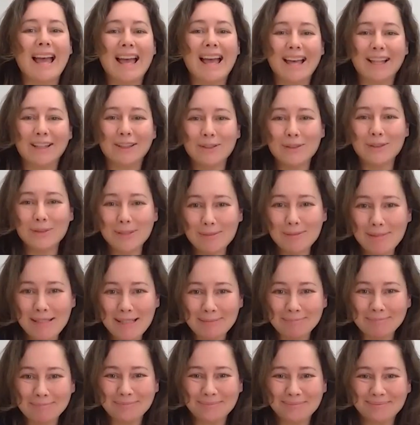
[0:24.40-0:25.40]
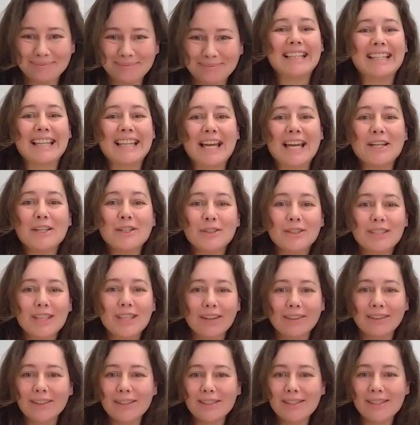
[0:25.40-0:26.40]
Hello, Emma. Can you
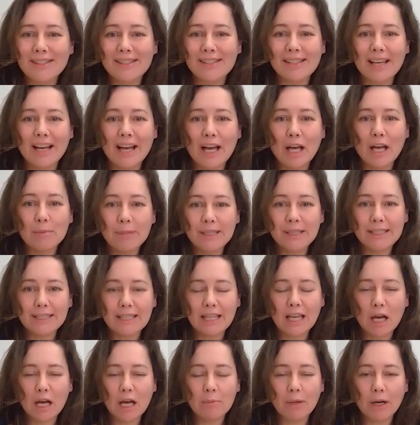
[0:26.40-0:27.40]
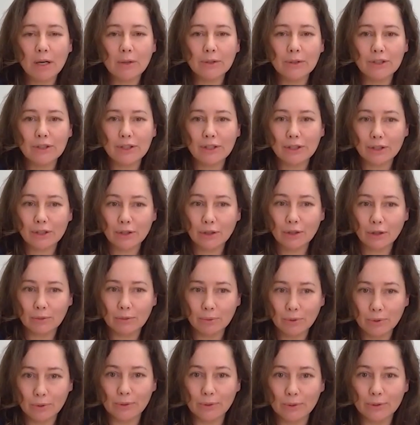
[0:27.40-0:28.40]
tell us a bit about your
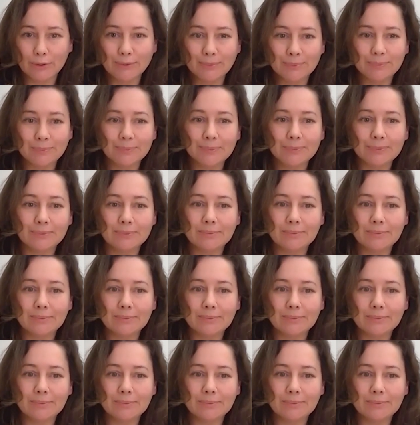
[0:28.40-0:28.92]
role?